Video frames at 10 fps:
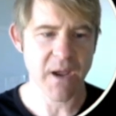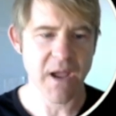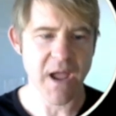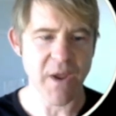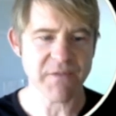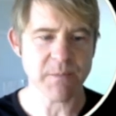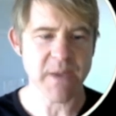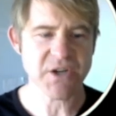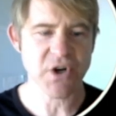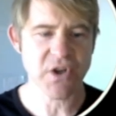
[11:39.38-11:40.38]
And we have to
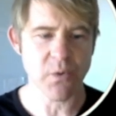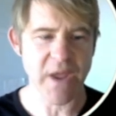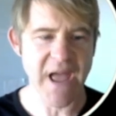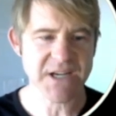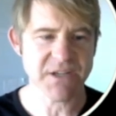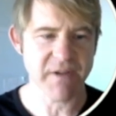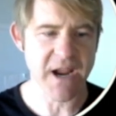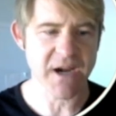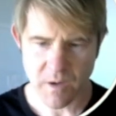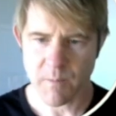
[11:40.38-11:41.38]
make sure that we activate